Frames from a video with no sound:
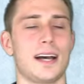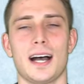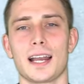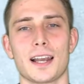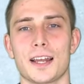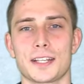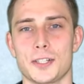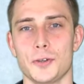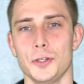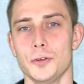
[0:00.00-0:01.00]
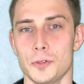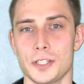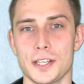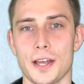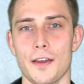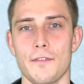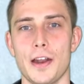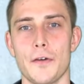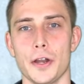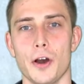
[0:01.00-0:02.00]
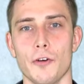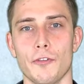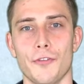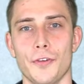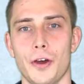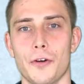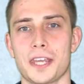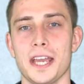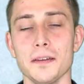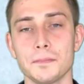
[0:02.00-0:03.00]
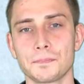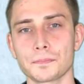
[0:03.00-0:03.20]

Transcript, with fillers: I like to use very often, okay?